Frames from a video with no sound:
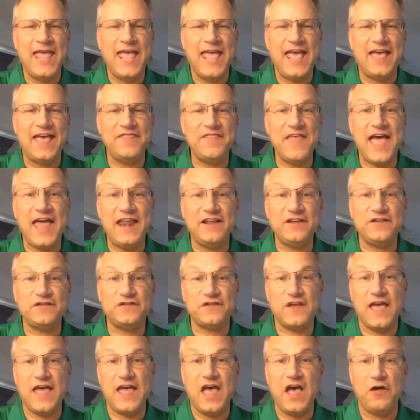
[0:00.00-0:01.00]
And that is,
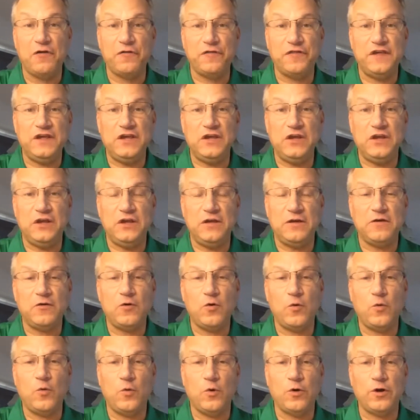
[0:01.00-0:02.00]
a healthy
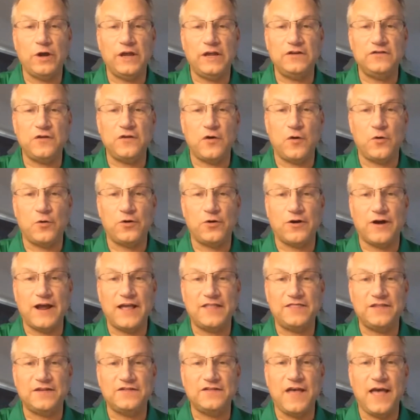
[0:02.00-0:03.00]
organ donor
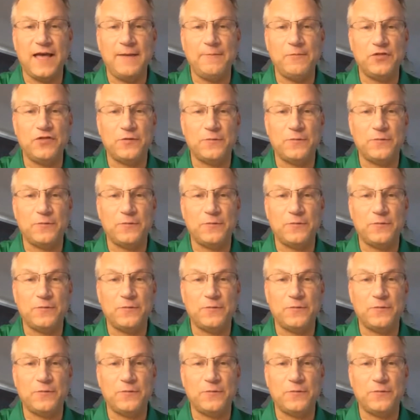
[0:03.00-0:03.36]
at the time of their